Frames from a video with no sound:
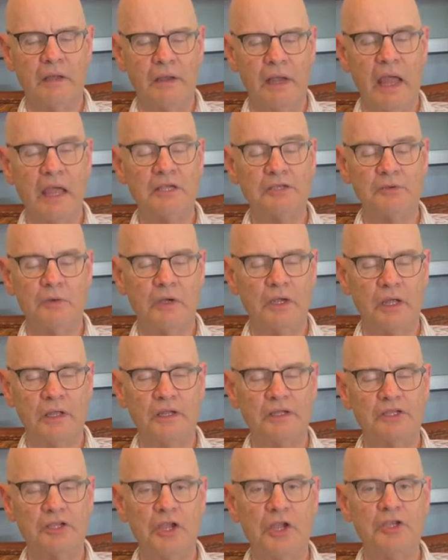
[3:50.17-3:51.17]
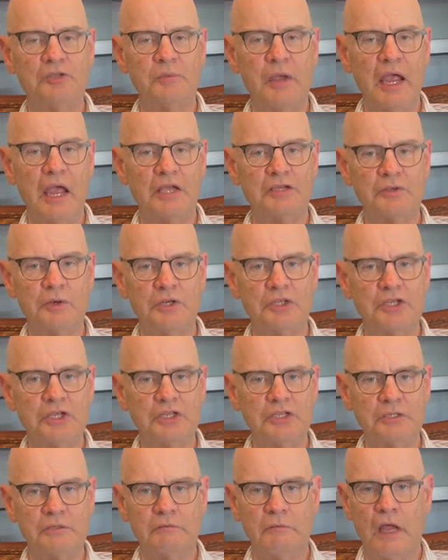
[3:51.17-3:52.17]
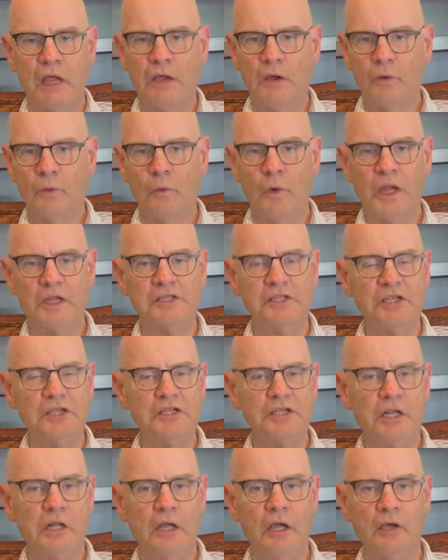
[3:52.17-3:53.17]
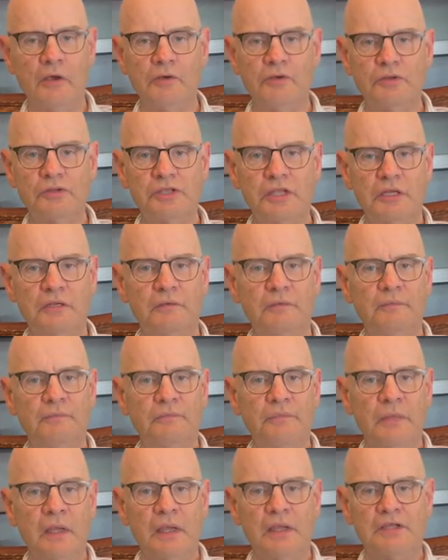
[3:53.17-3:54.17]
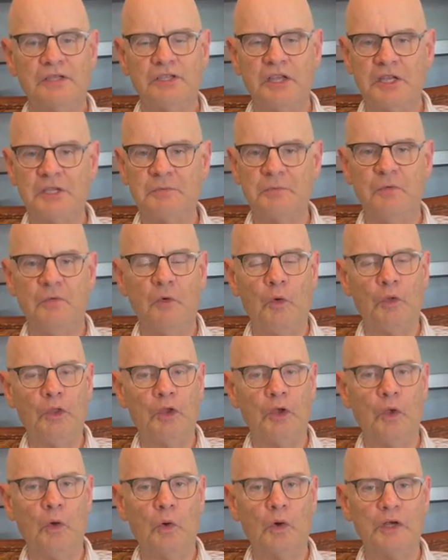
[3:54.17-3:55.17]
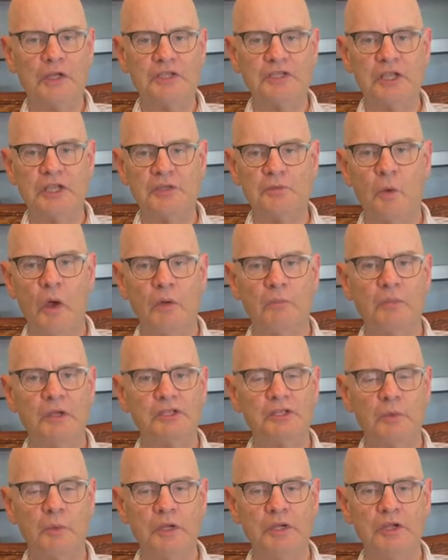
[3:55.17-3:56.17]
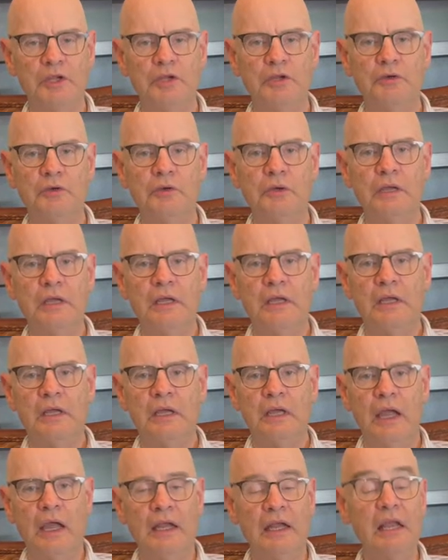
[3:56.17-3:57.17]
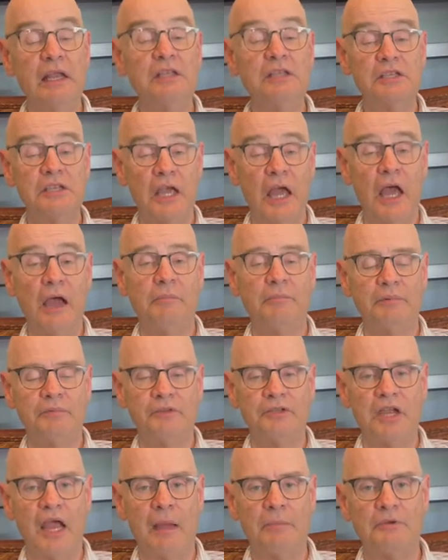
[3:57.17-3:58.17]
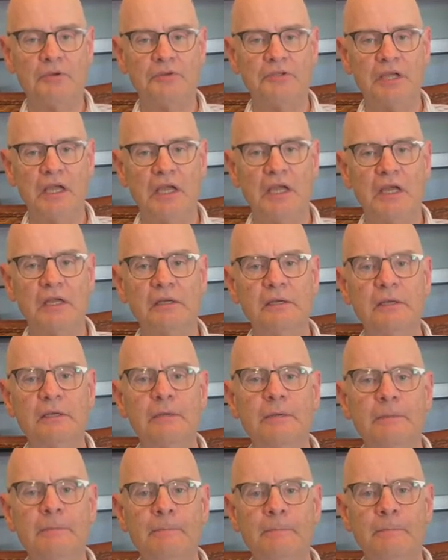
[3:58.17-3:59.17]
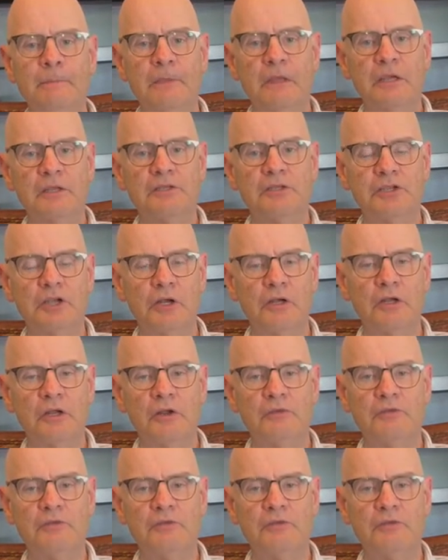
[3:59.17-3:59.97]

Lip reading: Ezra just rents his clothes and sits before the Lord and says, what must we do? And ends up, chapter 10, the children